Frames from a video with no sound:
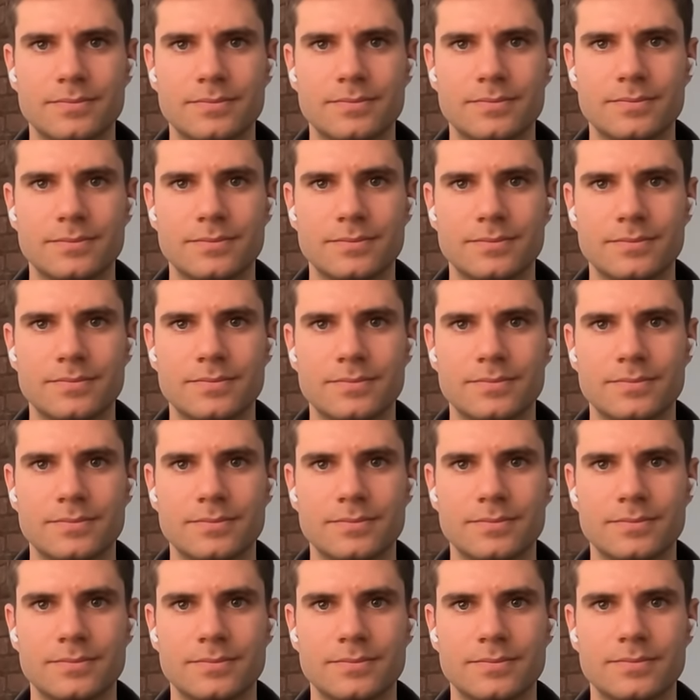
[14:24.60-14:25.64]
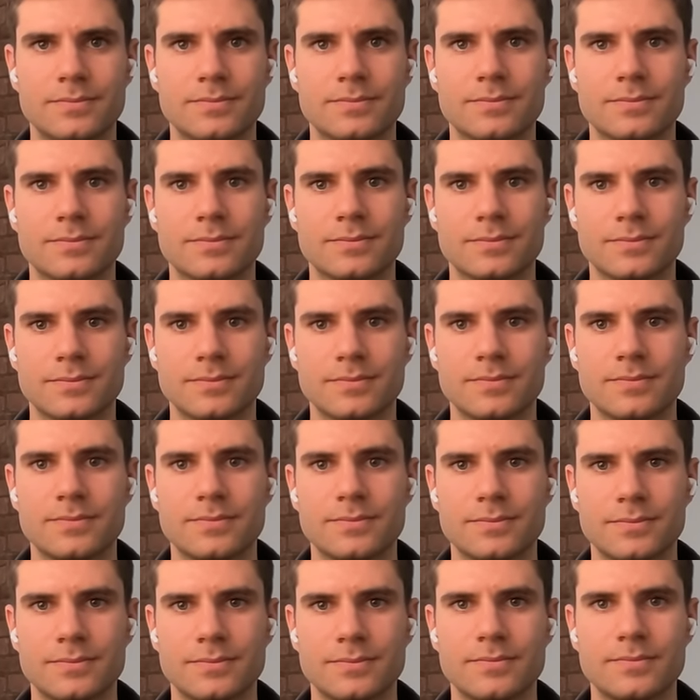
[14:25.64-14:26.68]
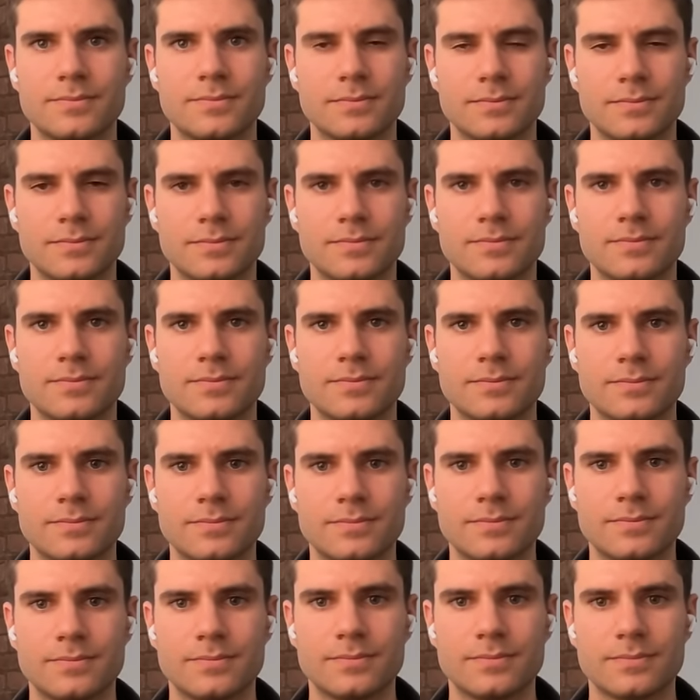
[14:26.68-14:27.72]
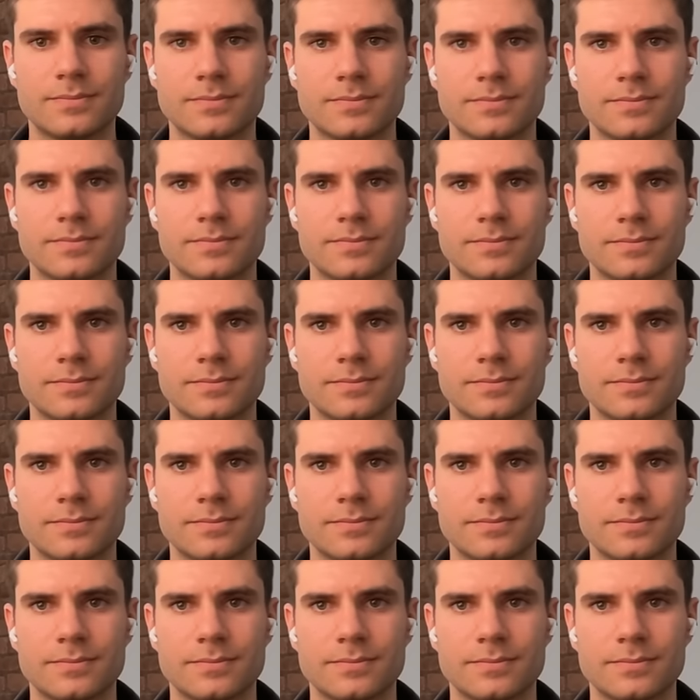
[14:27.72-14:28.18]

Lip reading: The person shown says nothing.